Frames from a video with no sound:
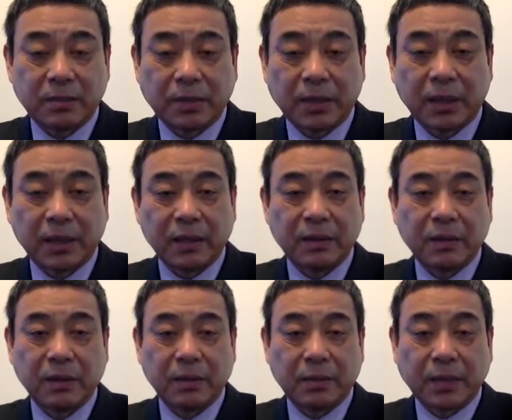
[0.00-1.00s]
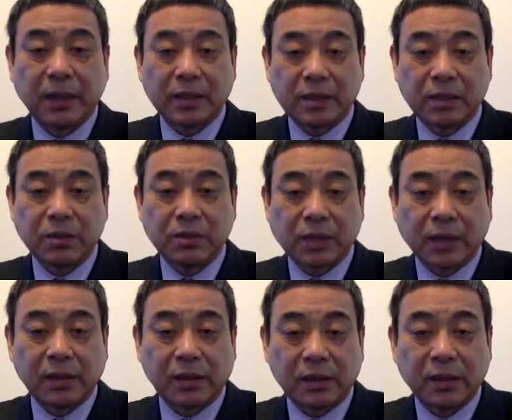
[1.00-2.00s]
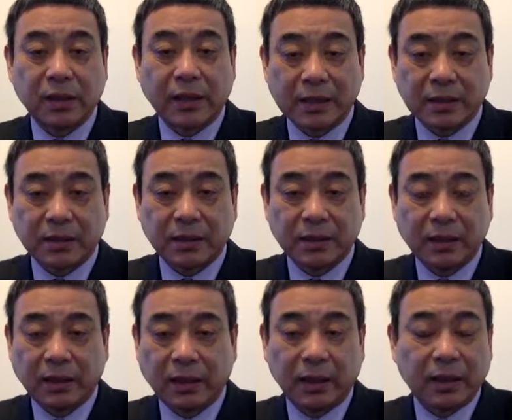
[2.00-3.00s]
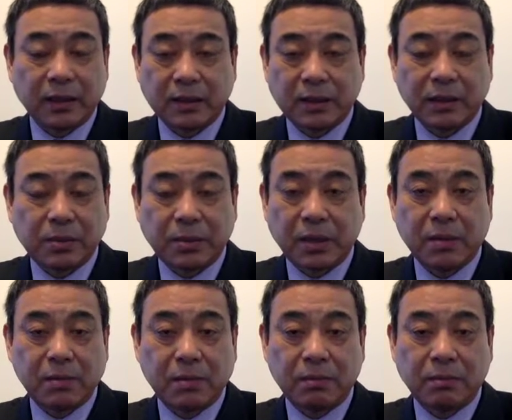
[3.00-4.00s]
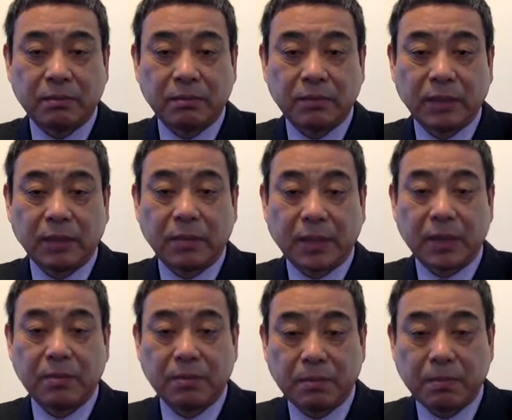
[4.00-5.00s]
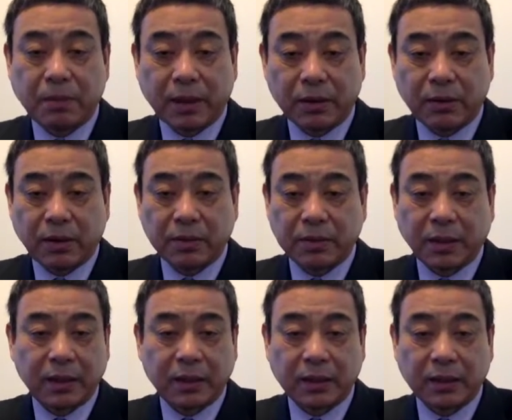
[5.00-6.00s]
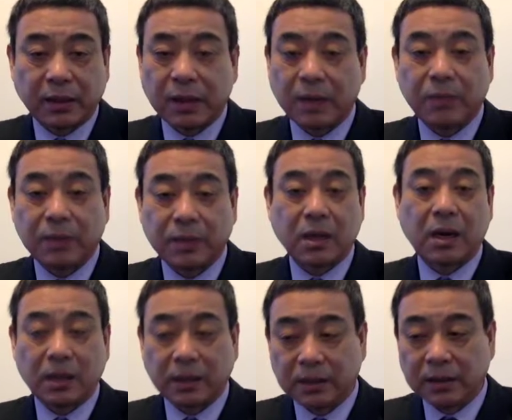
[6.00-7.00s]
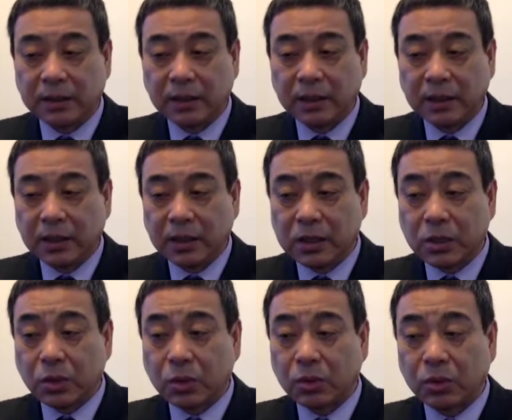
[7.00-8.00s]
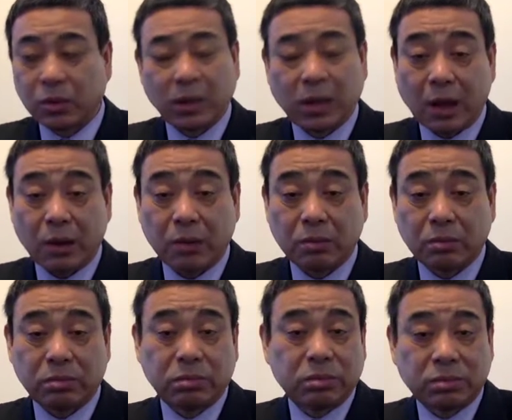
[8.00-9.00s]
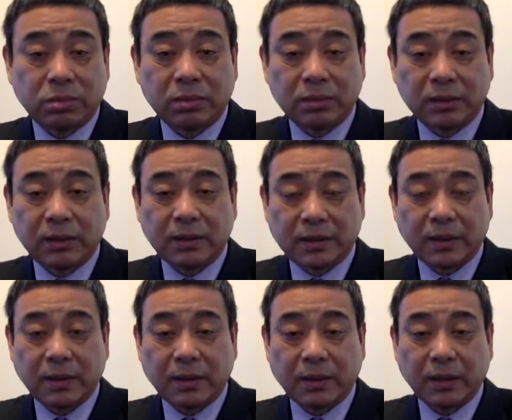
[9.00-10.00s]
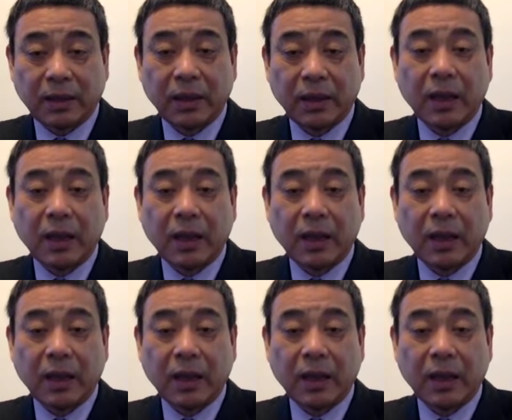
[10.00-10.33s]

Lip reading: paid its dues and learned the lesson, and it became bankrupt, and the company is gone. So how you can think about that?